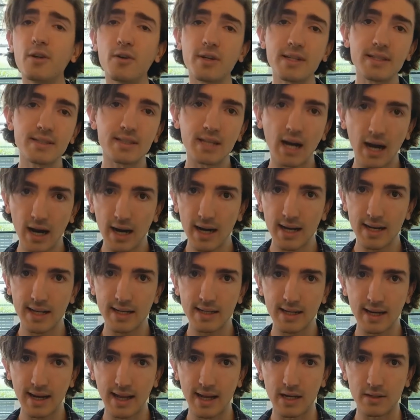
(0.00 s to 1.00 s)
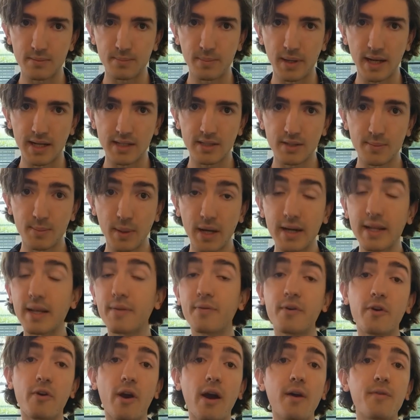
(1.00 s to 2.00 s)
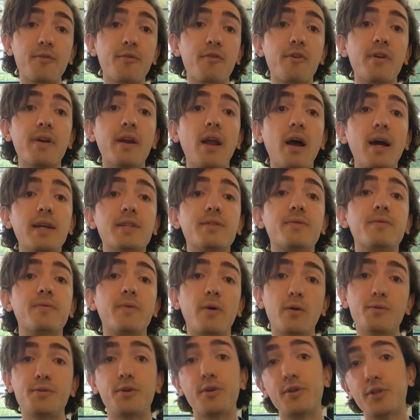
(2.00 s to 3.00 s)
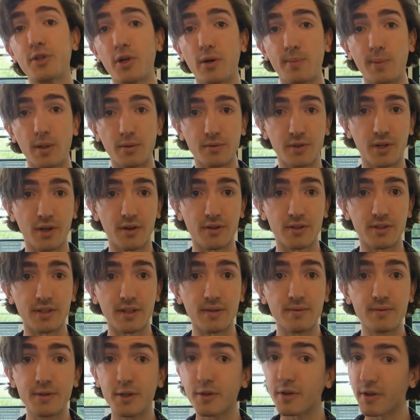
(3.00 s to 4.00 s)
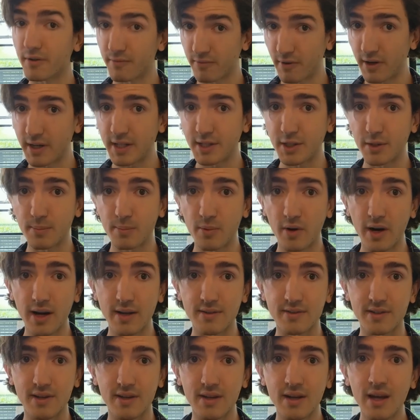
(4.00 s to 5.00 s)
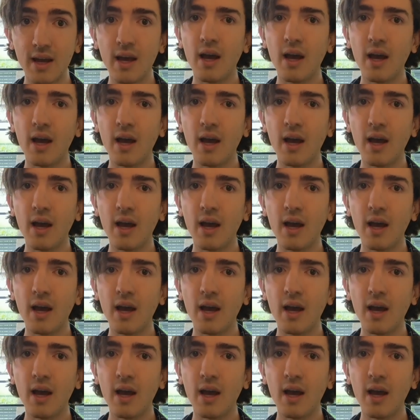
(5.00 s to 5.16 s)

not entirely cloud-based, but if you're after a nice Photoshop alternative you can run in your browser,